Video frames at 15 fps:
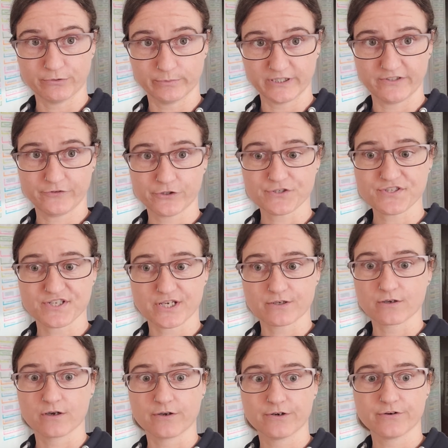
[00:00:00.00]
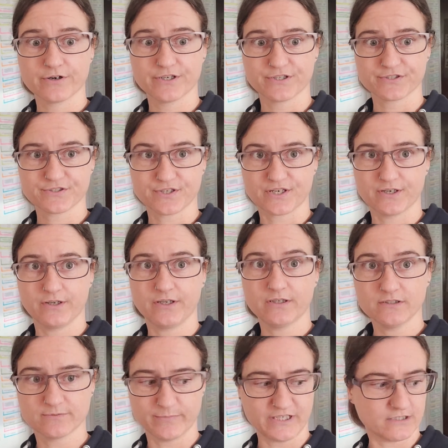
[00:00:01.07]
the way, if you're a snake owner and your snake
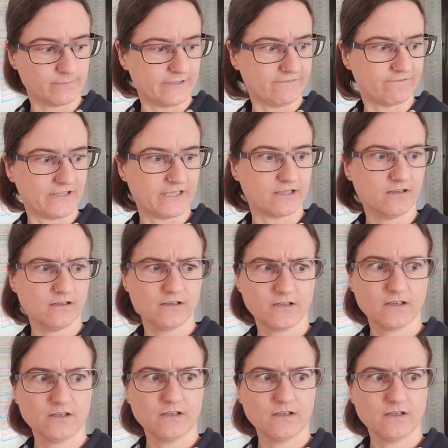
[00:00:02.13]
is meant to be feeding,